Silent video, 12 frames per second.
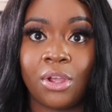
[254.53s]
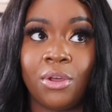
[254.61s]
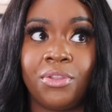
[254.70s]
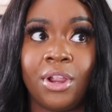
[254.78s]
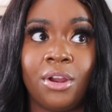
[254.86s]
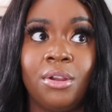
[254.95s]

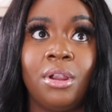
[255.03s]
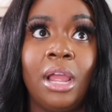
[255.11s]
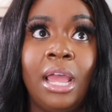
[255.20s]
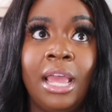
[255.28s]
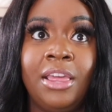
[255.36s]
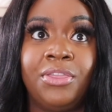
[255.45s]
So their
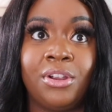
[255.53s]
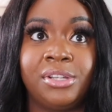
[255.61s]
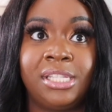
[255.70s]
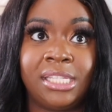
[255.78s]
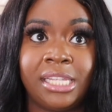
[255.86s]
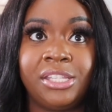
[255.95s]

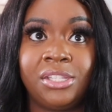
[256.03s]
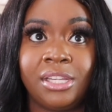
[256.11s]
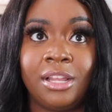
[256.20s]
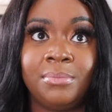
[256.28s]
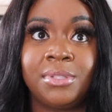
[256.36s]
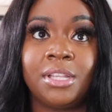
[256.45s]

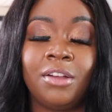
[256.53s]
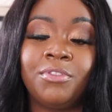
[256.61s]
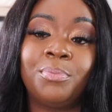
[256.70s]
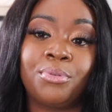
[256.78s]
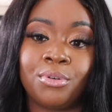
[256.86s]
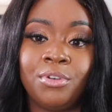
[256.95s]
systems
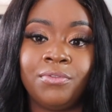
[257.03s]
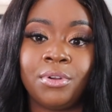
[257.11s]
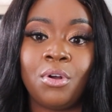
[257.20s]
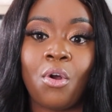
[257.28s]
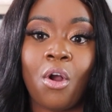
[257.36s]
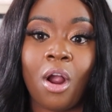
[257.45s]
of
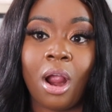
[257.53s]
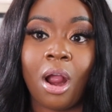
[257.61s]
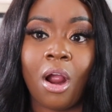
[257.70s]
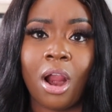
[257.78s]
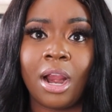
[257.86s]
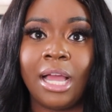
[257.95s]
approval
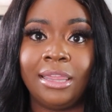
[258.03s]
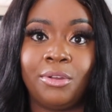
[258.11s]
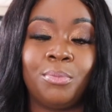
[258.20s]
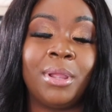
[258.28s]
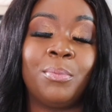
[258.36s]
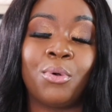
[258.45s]
are a
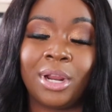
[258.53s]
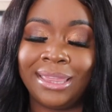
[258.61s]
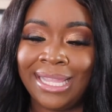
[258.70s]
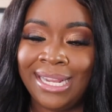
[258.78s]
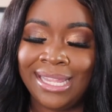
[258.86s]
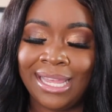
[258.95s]
little bit more
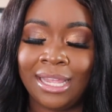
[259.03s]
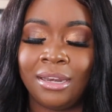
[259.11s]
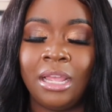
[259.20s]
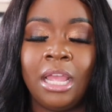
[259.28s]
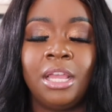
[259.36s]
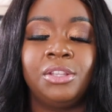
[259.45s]

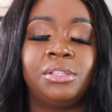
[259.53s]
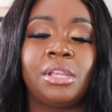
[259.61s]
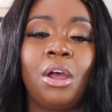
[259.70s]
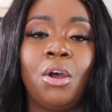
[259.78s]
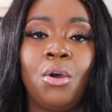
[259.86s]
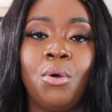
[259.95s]
lenient.
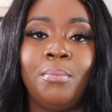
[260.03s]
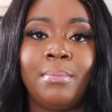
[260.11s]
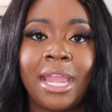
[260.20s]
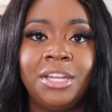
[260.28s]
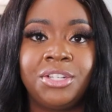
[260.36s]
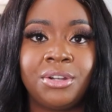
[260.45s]
So
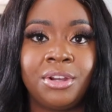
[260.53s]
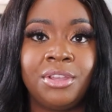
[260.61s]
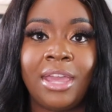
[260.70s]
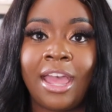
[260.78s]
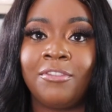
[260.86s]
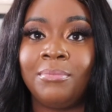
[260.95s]
make sure
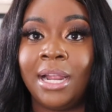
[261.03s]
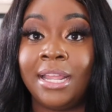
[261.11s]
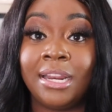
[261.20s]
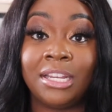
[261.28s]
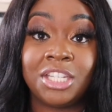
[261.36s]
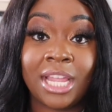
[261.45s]
you have
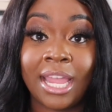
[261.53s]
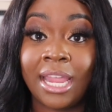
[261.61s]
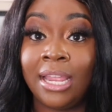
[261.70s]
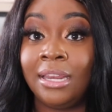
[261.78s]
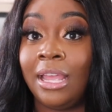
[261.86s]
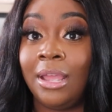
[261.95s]
money in a
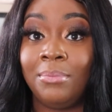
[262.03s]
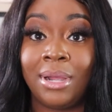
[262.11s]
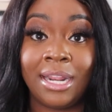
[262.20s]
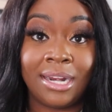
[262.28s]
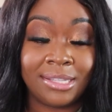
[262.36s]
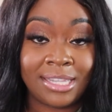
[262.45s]
checking and
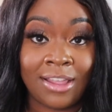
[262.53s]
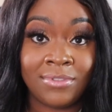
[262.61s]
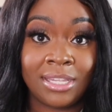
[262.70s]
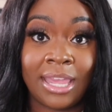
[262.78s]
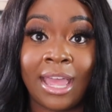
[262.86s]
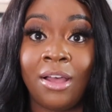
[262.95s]
money in a
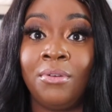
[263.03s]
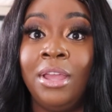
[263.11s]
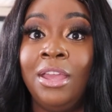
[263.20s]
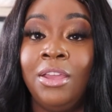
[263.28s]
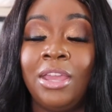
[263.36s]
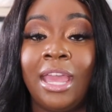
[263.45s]
savings
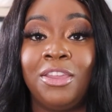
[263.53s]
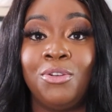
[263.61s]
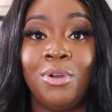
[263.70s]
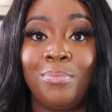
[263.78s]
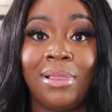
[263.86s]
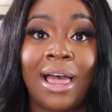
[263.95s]
account, and
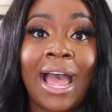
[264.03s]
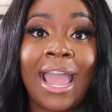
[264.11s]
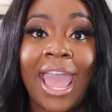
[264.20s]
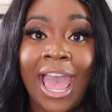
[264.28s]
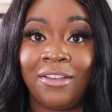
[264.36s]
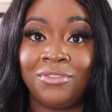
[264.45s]
you
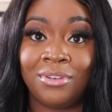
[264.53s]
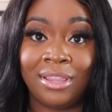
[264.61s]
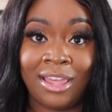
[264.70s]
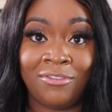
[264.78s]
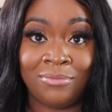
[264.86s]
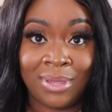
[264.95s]
apply after
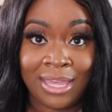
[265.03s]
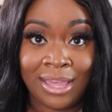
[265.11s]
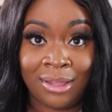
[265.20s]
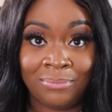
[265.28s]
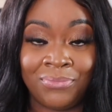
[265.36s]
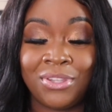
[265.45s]
11
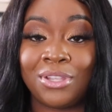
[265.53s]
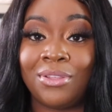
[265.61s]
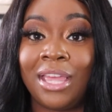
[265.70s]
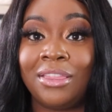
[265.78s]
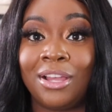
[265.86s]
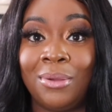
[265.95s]
p.m.
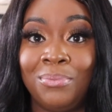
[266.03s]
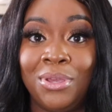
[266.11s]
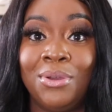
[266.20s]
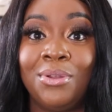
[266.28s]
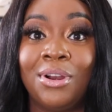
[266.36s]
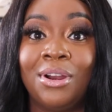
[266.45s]
so that the
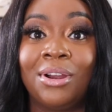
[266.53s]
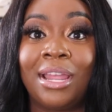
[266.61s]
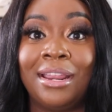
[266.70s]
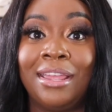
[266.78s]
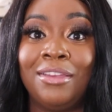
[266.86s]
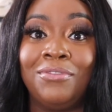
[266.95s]
computer
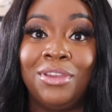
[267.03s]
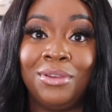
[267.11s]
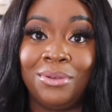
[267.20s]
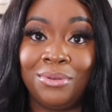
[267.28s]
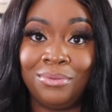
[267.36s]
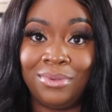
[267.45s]
can give
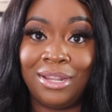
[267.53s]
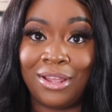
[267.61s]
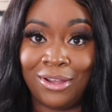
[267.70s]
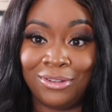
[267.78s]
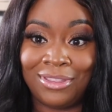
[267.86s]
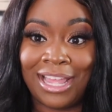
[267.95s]
you,
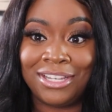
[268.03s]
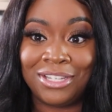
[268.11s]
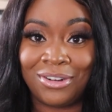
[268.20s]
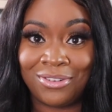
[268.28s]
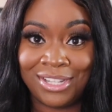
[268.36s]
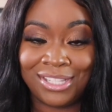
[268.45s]
that
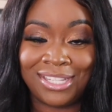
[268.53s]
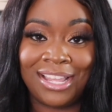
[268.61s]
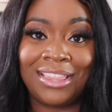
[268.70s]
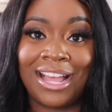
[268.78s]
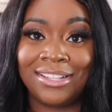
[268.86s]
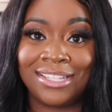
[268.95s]
generous
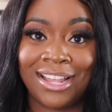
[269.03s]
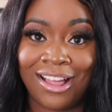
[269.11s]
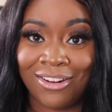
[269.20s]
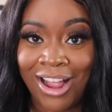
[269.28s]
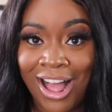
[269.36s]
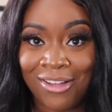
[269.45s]

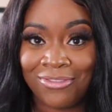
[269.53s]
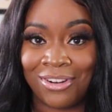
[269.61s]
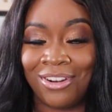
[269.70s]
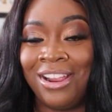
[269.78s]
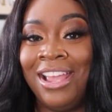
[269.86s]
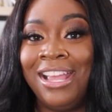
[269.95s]
$10,000
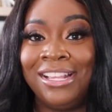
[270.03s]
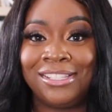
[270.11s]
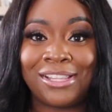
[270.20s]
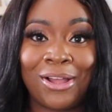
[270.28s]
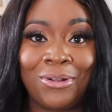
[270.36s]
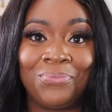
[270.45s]
offer.
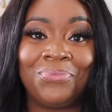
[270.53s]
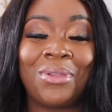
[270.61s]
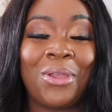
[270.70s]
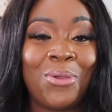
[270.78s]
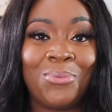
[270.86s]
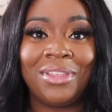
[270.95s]
So
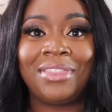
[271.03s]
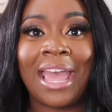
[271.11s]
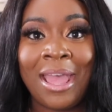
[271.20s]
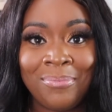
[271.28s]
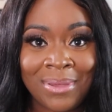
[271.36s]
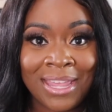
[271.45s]
with
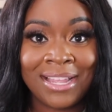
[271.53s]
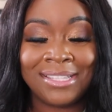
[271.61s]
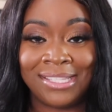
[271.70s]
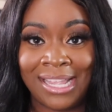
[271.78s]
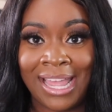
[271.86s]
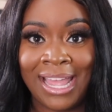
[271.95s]
that
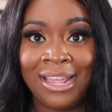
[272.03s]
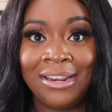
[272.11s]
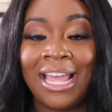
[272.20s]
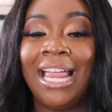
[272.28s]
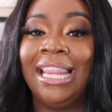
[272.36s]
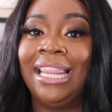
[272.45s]
being
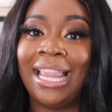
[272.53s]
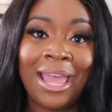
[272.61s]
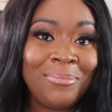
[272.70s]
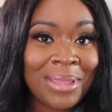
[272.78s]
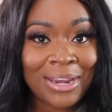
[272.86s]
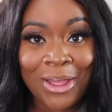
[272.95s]
said,
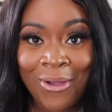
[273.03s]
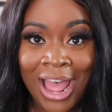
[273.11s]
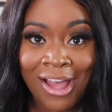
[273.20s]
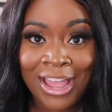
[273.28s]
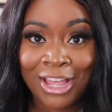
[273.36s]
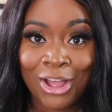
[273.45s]
let me know
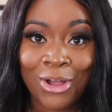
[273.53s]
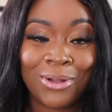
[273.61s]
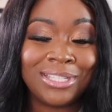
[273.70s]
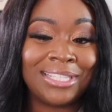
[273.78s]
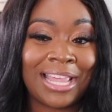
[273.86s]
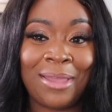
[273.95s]
how it
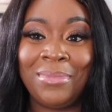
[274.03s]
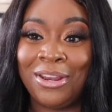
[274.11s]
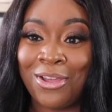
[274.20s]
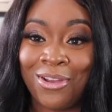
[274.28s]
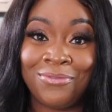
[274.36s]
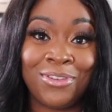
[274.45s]
goes. Let
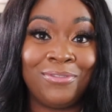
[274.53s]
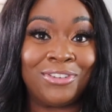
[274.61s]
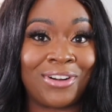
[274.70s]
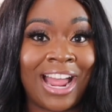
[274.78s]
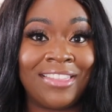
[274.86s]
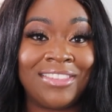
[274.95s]
me know if you've
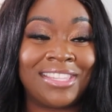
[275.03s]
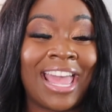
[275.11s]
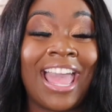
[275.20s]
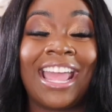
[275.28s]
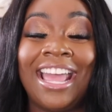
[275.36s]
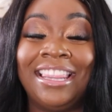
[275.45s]
tried this
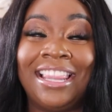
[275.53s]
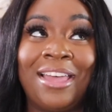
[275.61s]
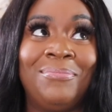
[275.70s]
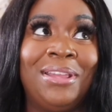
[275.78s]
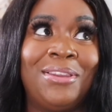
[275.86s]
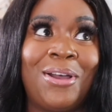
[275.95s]
hack, and
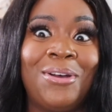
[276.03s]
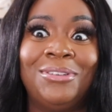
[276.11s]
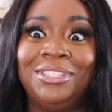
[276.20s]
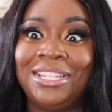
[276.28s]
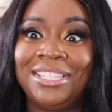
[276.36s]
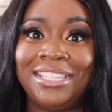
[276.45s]
let me
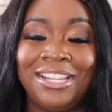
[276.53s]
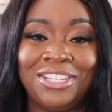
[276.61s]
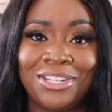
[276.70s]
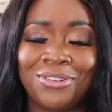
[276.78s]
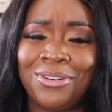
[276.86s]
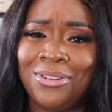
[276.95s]
know just
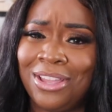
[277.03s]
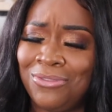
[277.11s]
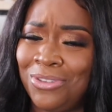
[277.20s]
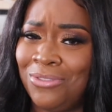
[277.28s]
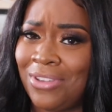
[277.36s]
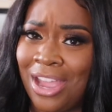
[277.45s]
in general
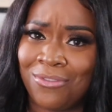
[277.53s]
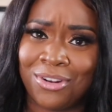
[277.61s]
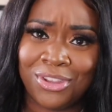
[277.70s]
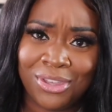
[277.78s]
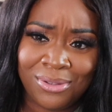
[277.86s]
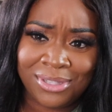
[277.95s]
if you've
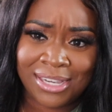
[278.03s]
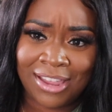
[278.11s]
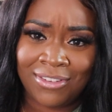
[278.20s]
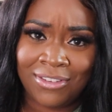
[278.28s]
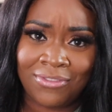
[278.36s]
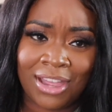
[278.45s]
ever used
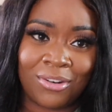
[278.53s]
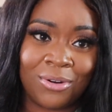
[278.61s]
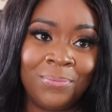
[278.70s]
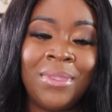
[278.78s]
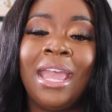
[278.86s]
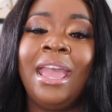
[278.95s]
Navy
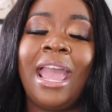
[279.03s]
Federal.